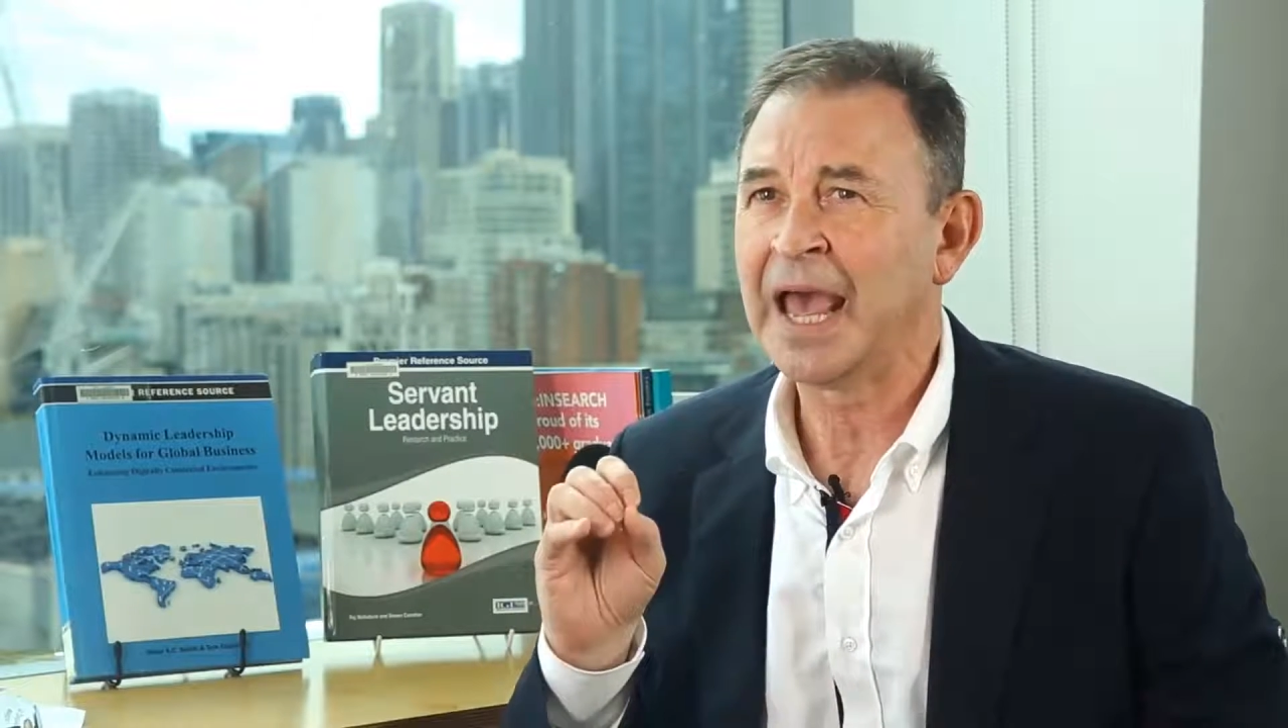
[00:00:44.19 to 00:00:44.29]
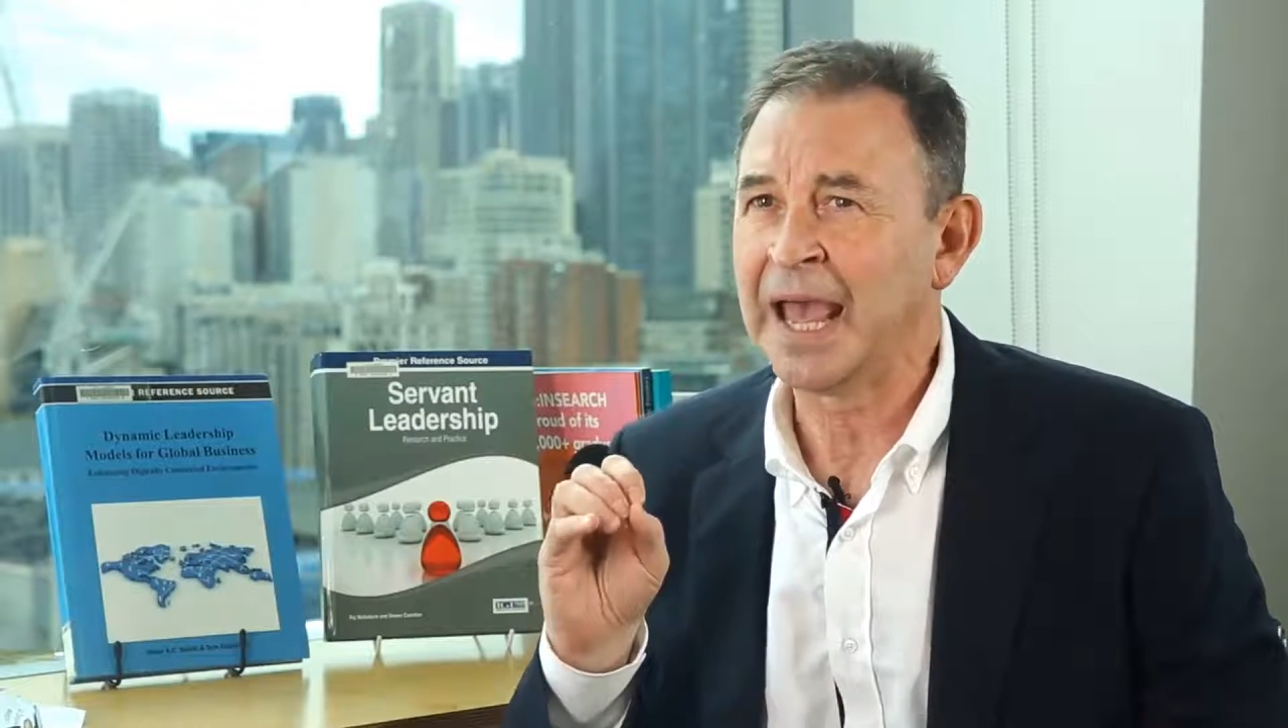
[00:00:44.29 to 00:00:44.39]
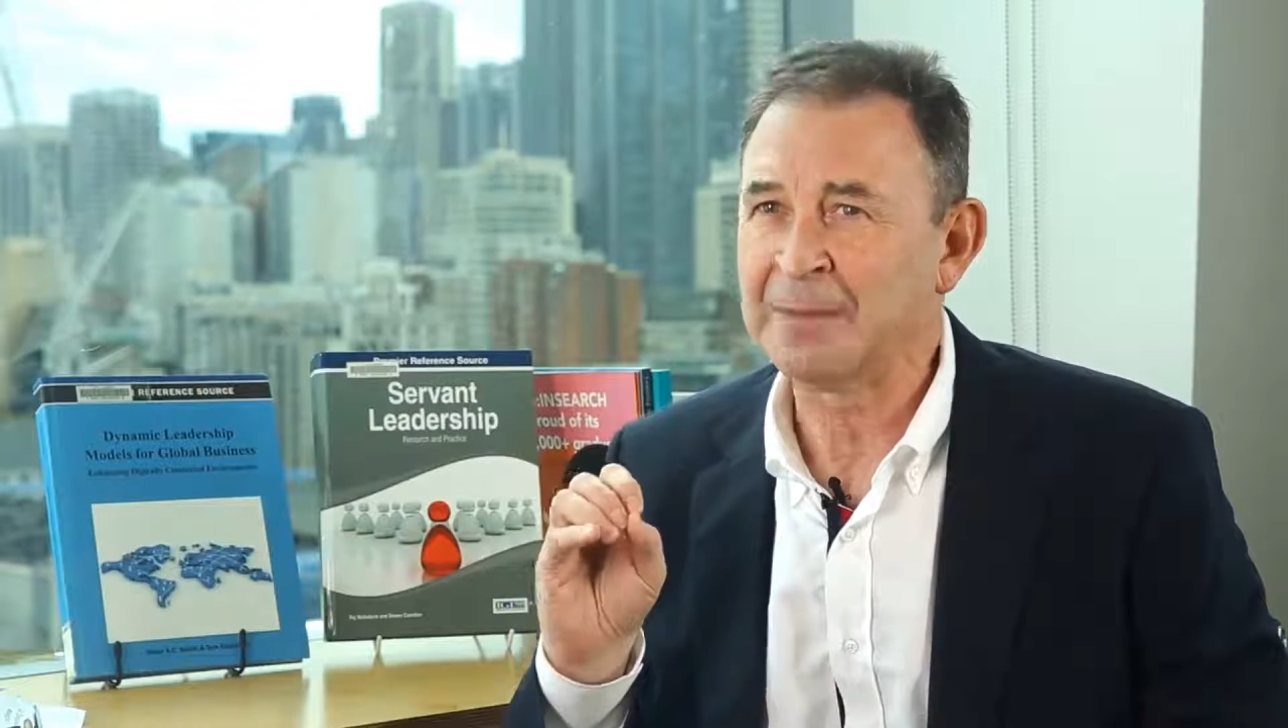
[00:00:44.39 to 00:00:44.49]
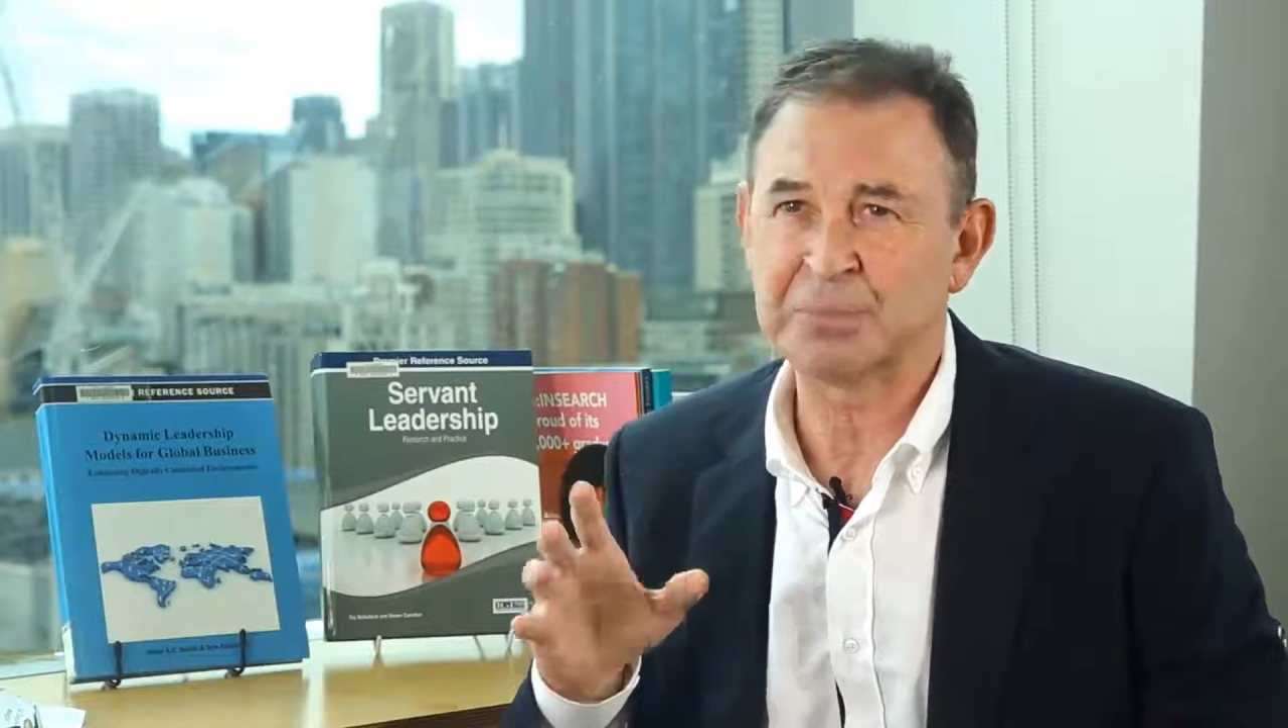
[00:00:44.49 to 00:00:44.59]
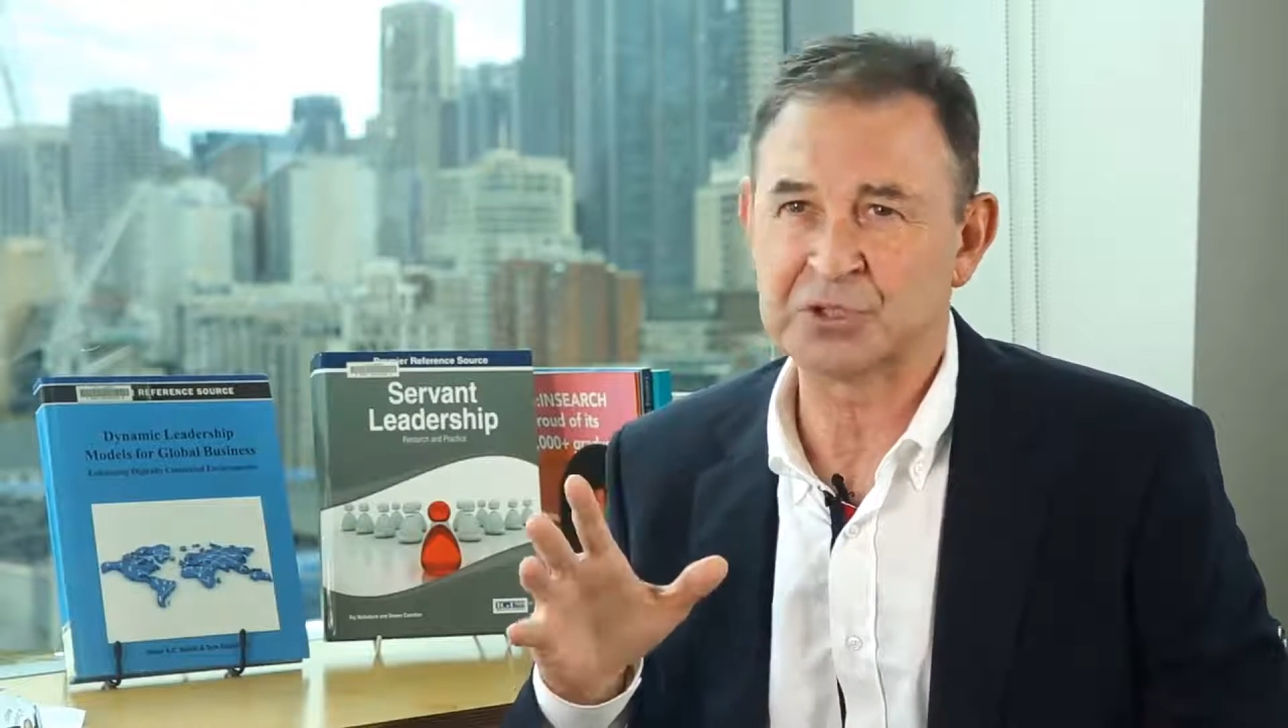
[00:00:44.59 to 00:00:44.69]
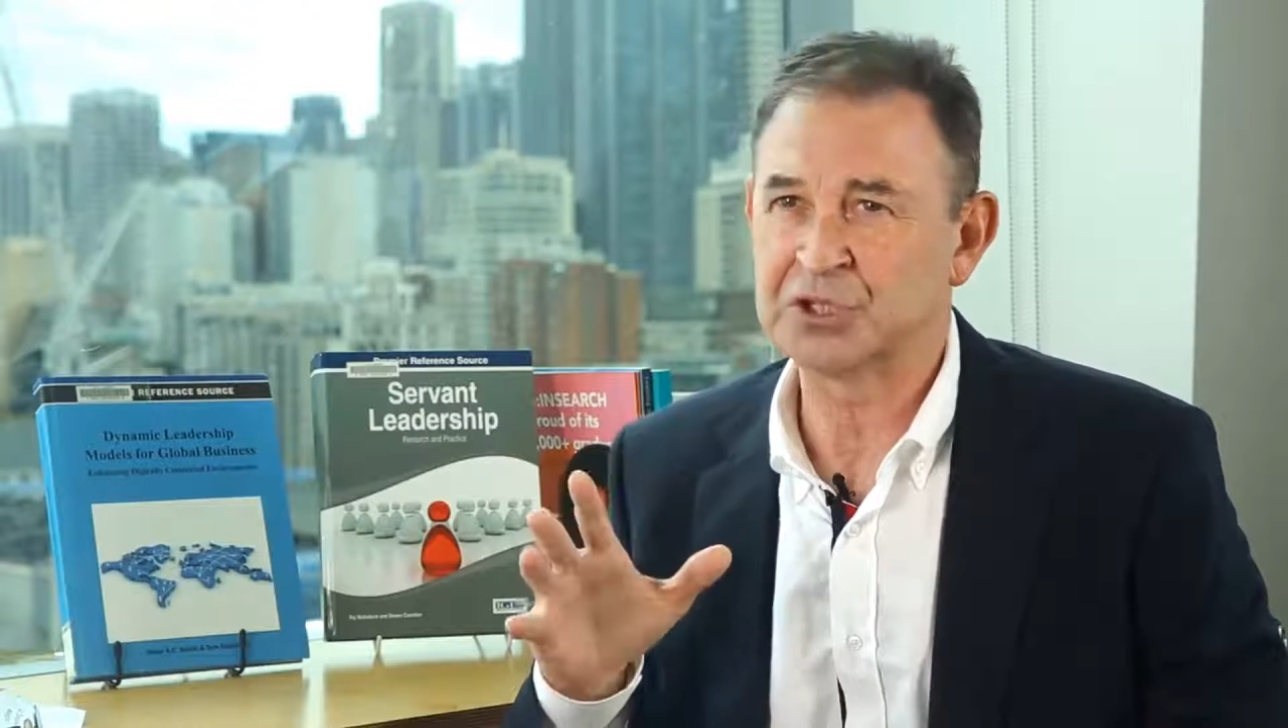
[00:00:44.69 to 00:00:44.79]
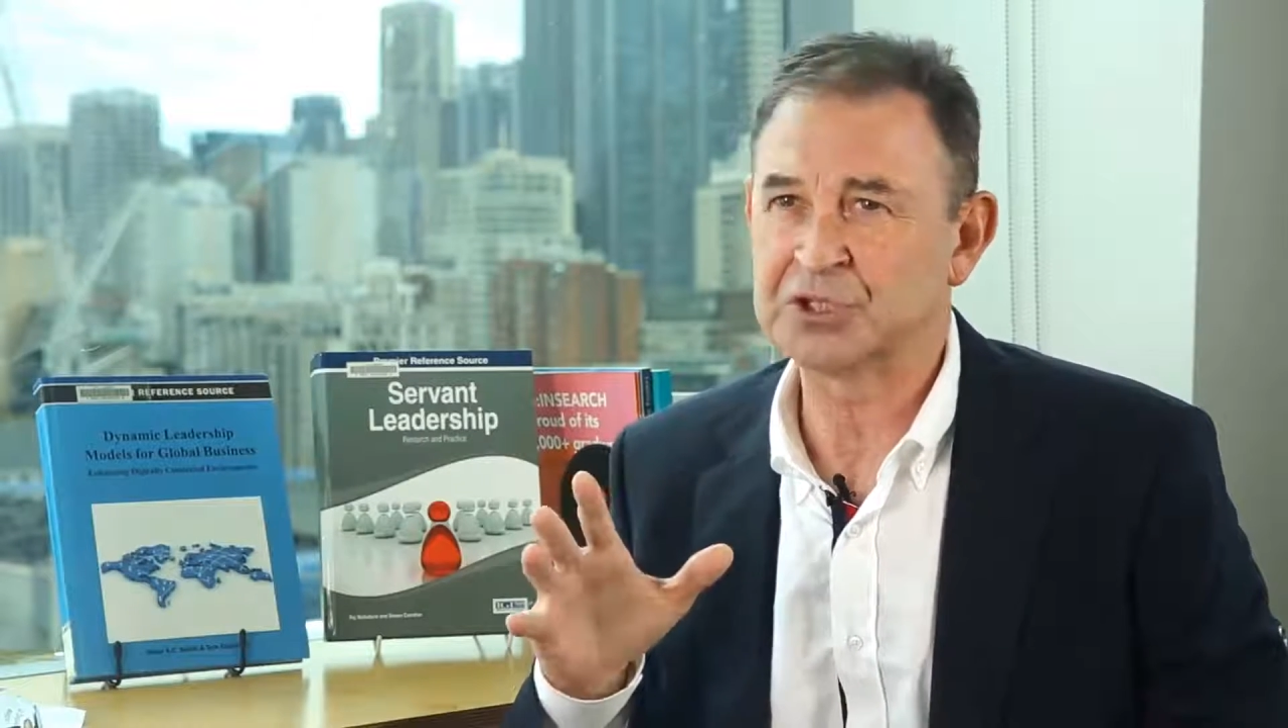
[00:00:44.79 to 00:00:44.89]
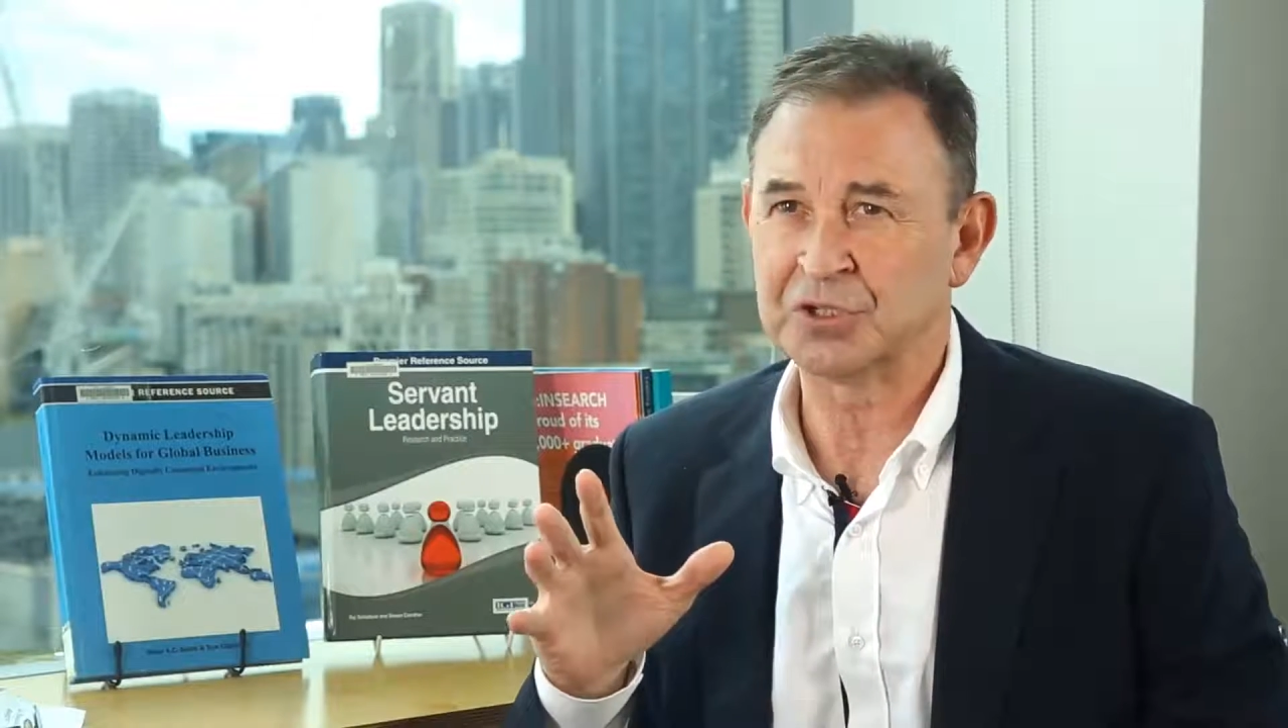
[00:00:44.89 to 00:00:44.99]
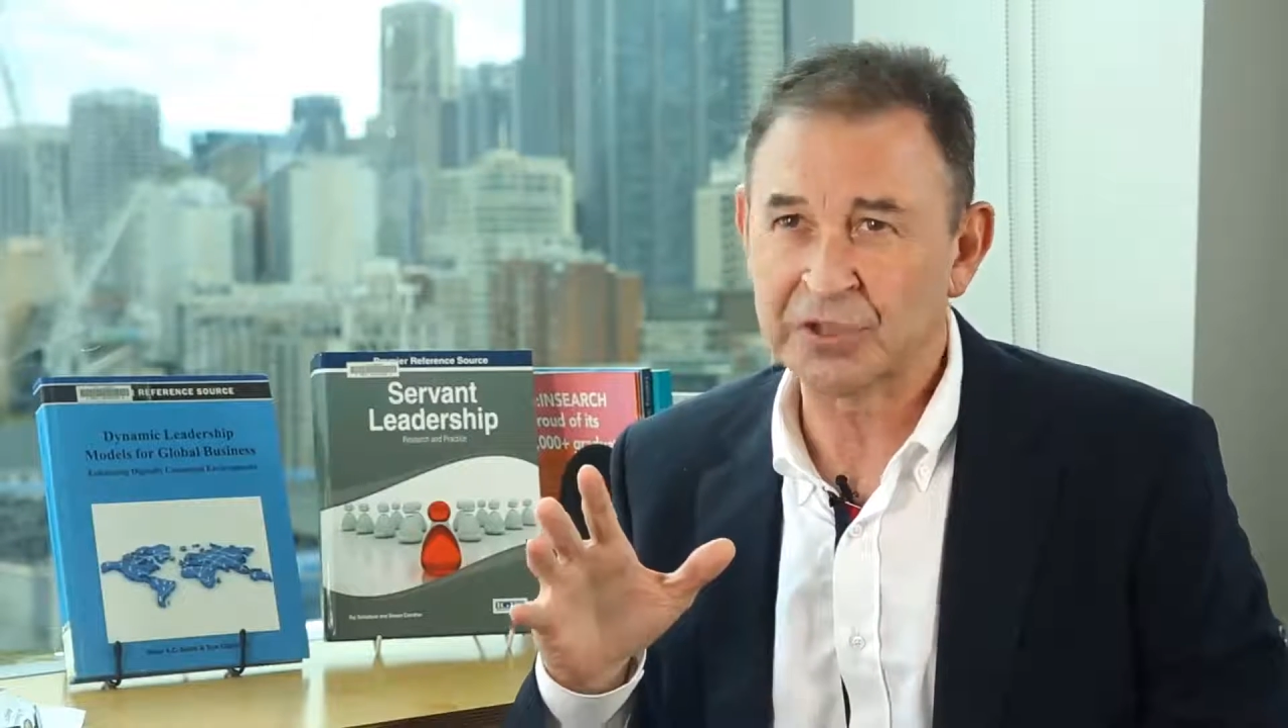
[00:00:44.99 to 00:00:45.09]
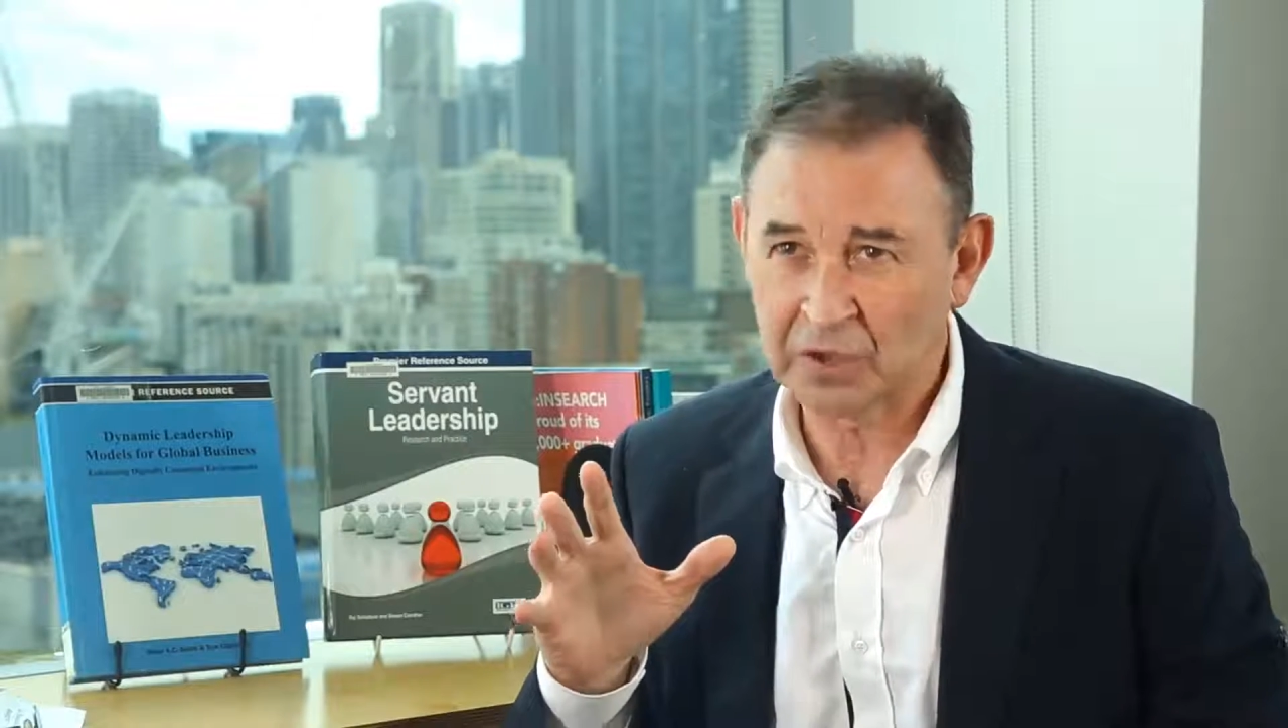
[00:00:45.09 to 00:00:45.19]
and
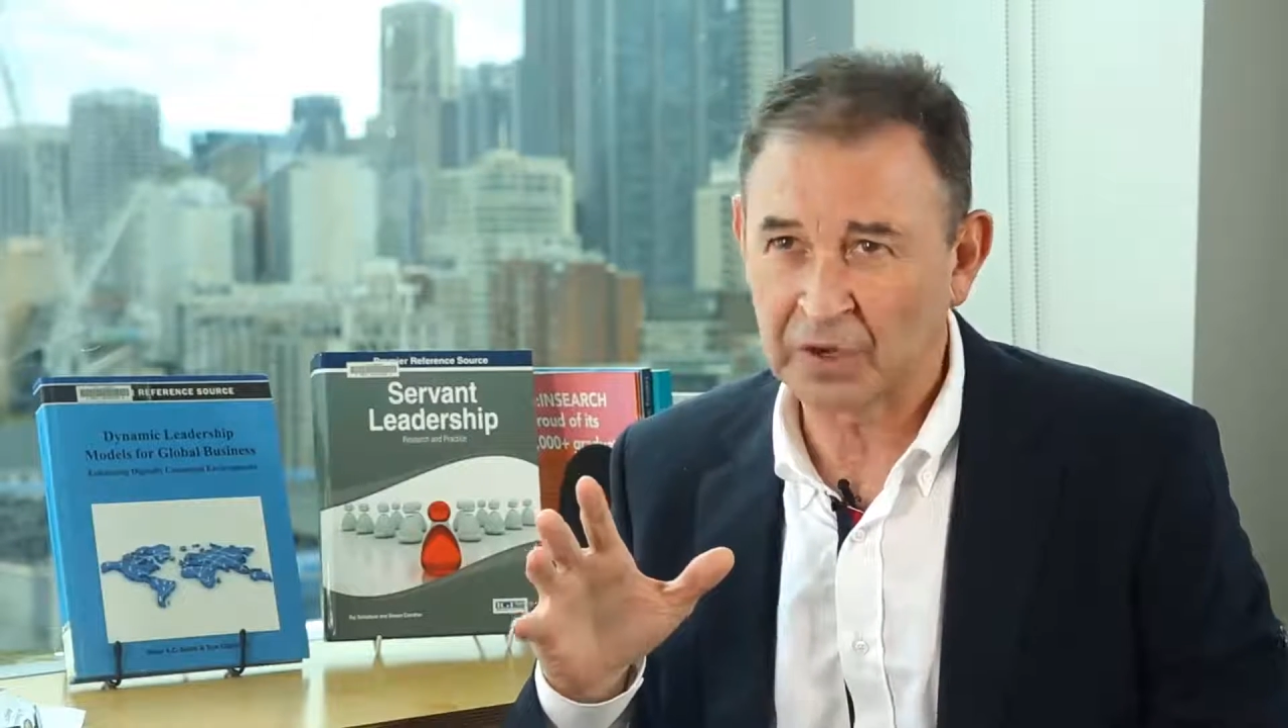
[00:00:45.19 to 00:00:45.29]
position in the